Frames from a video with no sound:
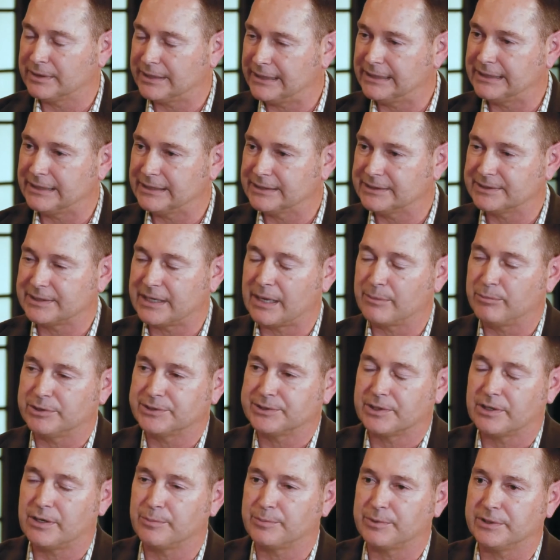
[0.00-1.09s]
getting
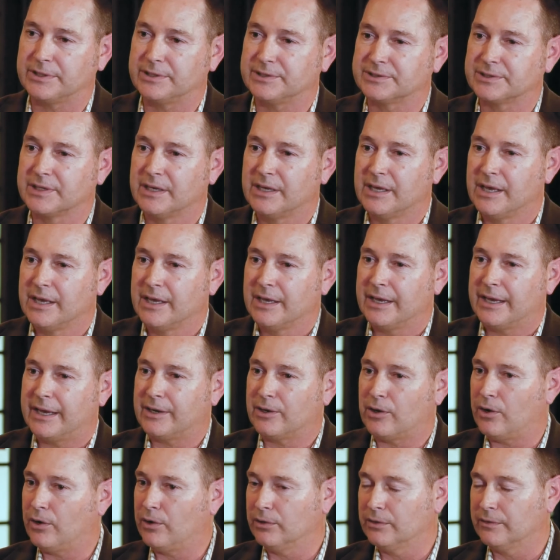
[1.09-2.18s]
established companies, and
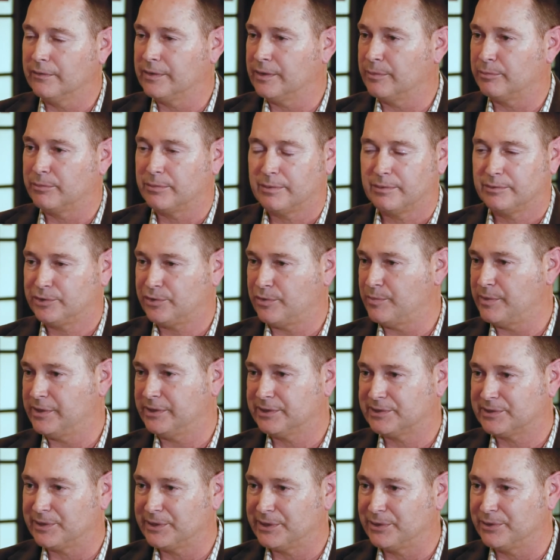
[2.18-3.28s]
all of them
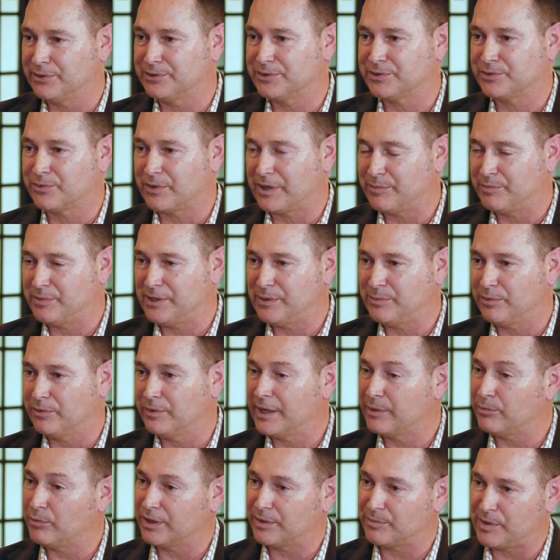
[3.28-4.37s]
tremendous leaders, great people.
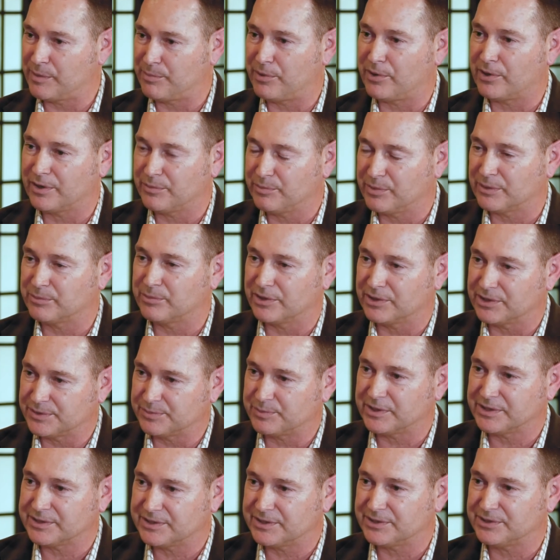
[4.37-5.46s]
They want to be a part of Big Brothers
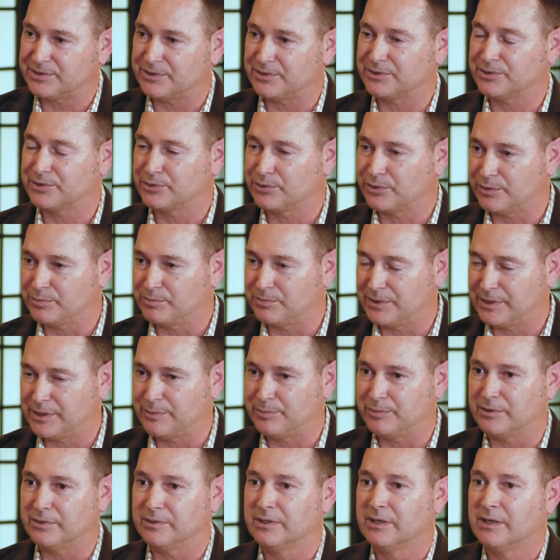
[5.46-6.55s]
Big Sisters, good
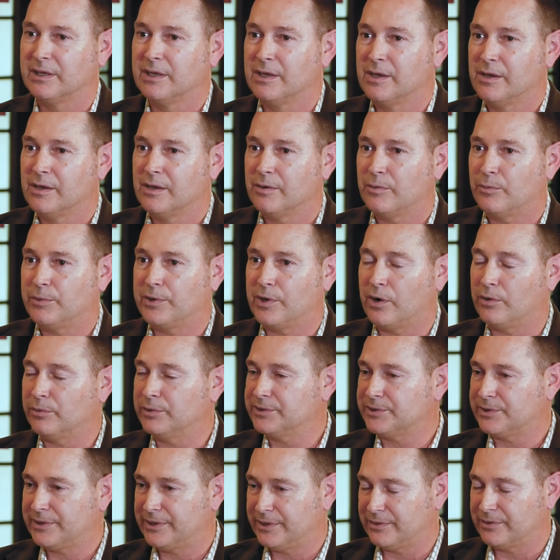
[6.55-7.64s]
people. We always
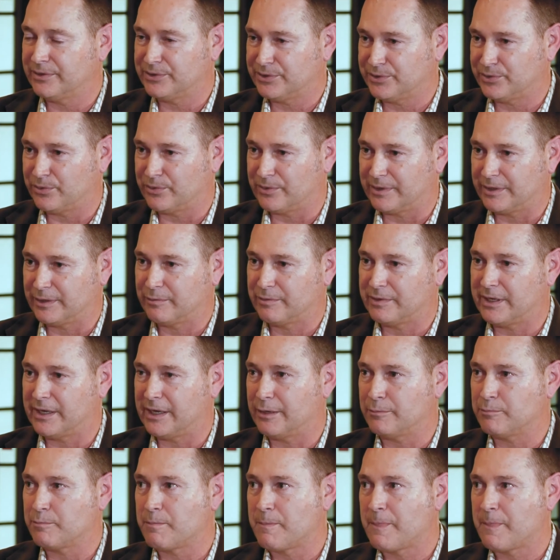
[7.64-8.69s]
hear the story that